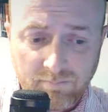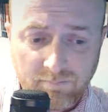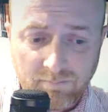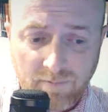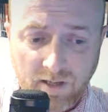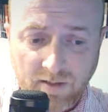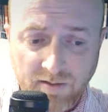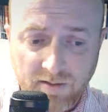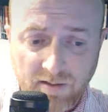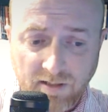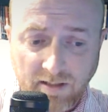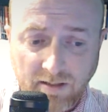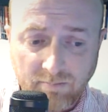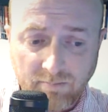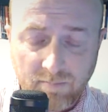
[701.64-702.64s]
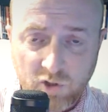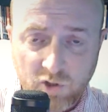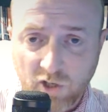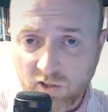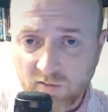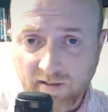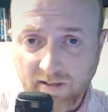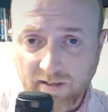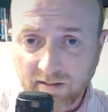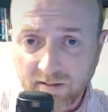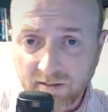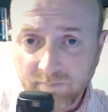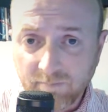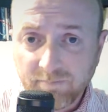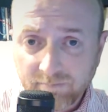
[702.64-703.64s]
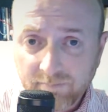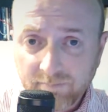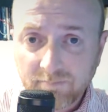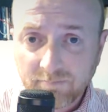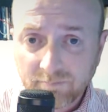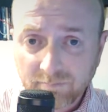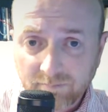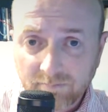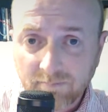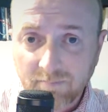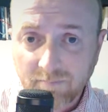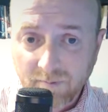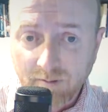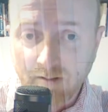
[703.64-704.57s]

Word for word: under the Church of England. Yeah, roger